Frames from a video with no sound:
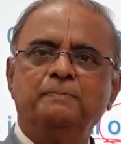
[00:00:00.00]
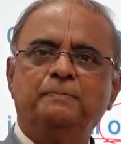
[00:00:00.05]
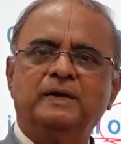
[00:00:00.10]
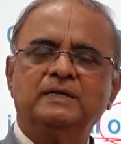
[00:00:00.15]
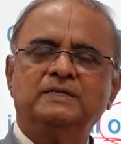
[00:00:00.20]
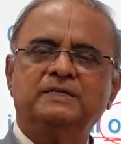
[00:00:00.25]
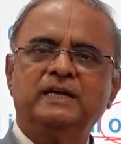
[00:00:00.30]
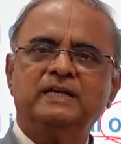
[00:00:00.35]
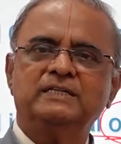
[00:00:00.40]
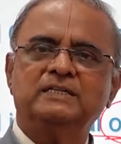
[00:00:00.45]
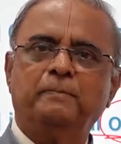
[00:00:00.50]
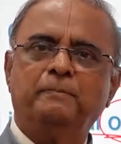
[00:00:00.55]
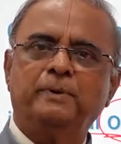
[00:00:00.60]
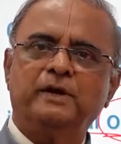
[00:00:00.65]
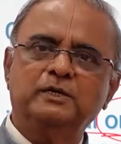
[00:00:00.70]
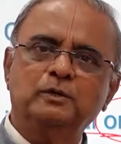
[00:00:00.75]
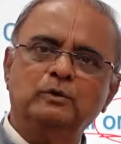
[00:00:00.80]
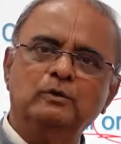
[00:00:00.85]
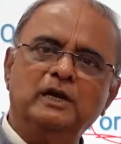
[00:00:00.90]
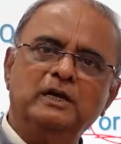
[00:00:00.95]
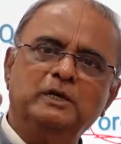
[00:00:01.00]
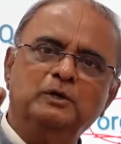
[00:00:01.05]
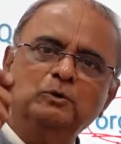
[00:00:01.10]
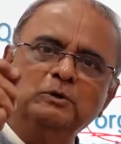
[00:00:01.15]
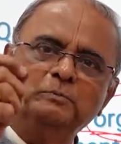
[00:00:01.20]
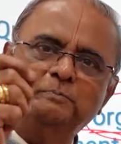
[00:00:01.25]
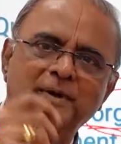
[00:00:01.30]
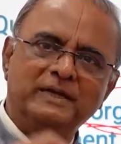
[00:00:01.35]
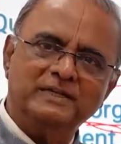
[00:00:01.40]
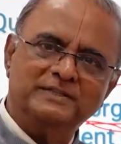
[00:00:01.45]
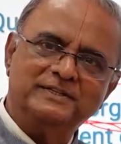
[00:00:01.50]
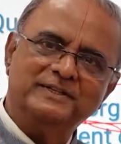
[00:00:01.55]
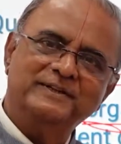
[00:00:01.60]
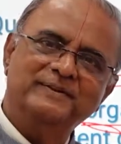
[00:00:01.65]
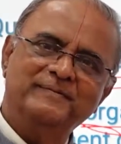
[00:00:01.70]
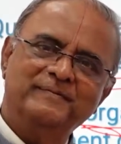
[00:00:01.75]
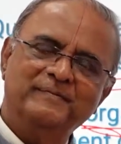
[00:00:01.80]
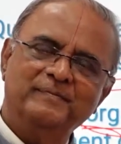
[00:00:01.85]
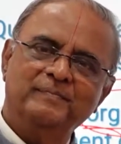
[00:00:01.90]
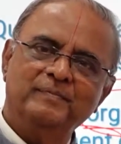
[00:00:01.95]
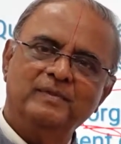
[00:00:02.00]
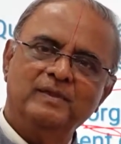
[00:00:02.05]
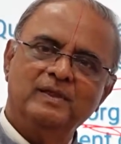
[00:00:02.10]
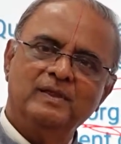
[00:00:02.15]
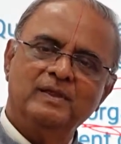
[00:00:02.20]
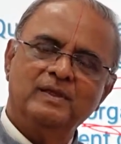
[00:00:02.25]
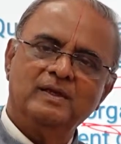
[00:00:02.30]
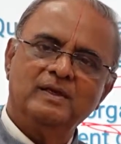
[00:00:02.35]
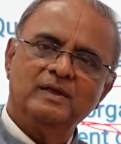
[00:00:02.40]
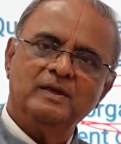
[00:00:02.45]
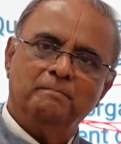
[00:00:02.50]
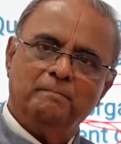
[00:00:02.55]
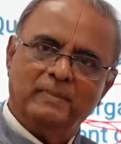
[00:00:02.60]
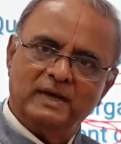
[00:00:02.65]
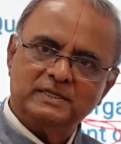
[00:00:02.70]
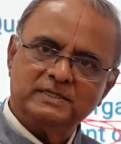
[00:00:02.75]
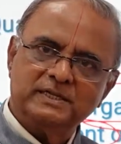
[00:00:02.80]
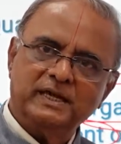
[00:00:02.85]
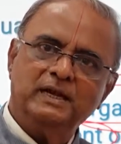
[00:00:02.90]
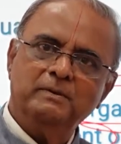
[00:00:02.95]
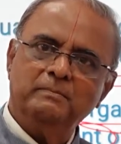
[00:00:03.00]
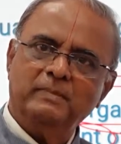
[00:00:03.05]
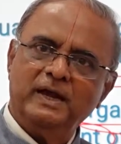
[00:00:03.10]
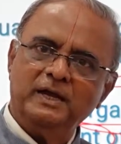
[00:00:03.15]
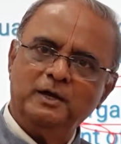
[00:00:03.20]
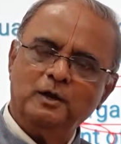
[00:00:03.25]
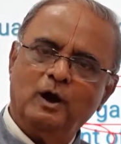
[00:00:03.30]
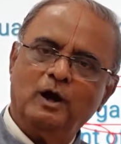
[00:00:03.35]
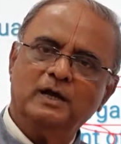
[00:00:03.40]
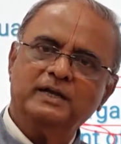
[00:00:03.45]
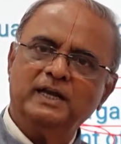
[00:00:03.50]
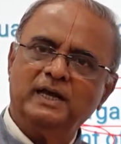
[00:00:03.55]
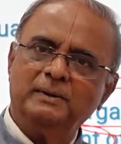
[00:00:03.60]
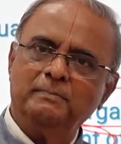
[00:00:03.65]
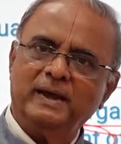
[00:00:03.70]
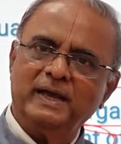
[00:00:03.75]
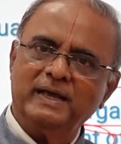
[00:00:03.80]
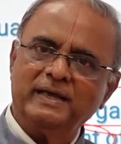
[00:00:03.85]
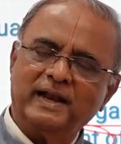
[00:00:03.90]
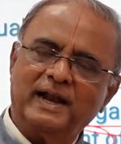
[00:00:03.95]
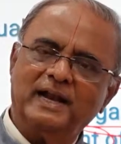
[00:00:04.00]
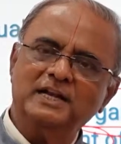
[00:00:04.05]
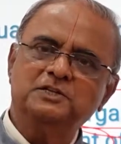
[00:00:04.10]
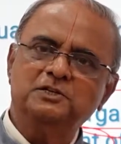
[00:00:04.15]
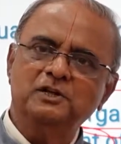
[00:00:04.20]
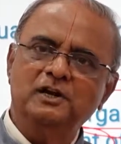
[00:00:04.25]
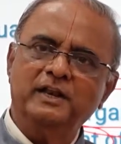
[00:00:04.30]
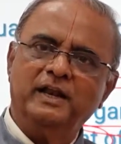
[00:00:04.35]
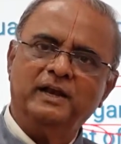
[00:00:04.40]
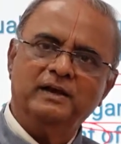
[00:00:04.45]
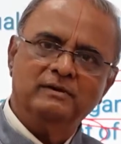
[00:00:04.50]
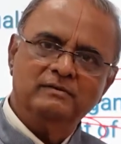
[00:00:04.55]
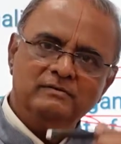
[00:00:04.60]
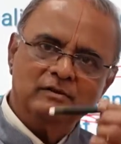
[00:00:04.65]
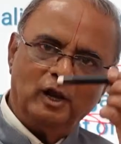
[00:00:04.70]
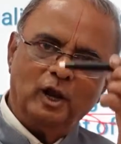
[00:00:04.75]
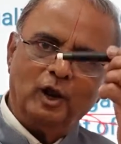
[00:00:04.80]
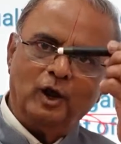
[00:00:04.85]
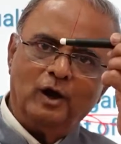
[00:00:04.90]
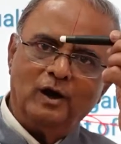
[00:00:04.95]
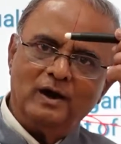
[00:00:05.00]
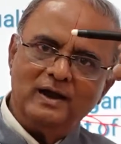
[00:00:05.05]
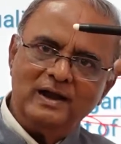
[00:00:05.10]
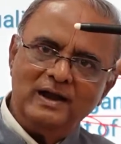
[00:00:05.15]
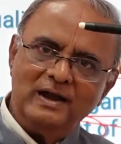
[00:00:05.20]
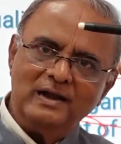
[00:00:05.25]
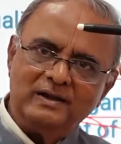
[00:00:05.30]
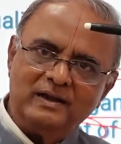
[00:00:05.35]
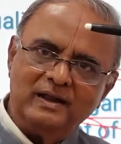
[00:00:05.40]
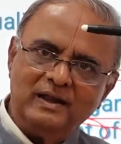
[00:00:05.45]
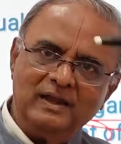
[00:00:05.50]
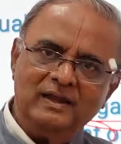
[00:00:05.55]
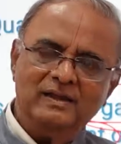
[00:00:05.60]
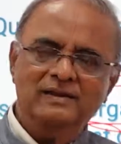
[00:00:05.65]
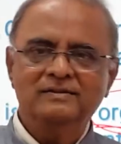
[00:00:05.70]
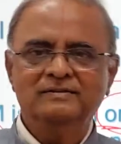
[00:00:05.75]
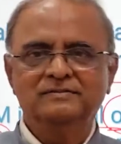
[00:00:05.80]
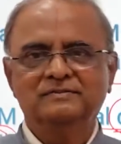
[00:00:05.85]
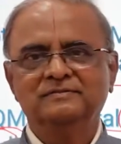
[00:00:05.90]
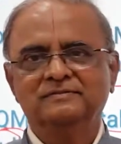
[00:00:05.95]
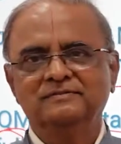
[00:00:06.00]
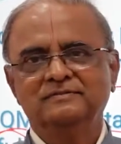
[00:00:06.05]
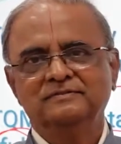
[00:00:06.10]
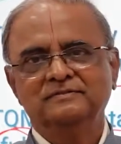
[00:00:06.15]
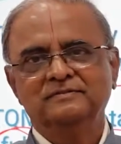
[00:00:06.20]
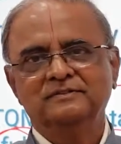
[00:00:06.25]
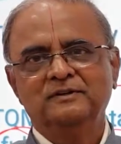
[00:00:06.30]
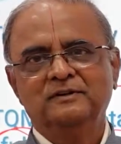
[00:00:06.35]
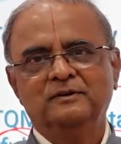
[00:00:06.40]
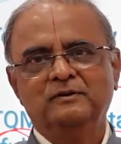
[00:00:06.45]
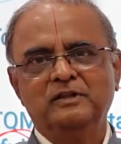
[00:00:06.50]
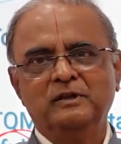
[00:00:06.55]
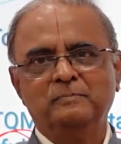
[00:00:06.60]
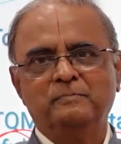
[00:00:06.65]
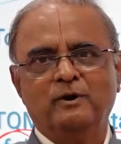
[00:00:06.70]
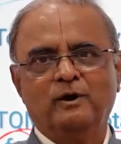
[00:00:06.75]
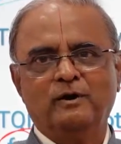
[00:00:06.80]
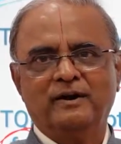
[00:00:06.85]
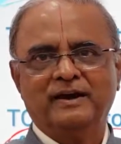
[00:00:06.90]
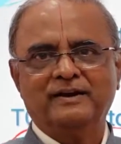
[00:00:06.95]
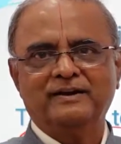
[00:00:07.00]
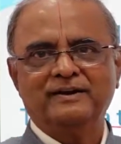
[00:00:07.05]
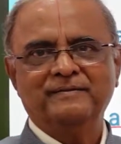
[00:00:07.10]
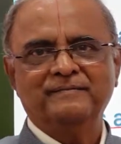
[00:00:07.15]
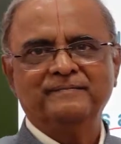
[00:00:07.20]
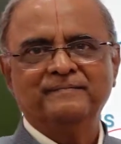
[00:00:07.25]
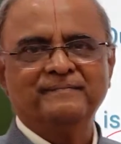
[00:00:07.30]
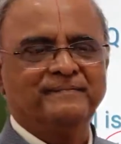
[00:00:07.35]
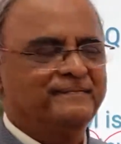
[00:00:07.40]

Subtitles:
I purchase a particular toothpaste. My son, my daughter, my grandchildren, loyalty to the product.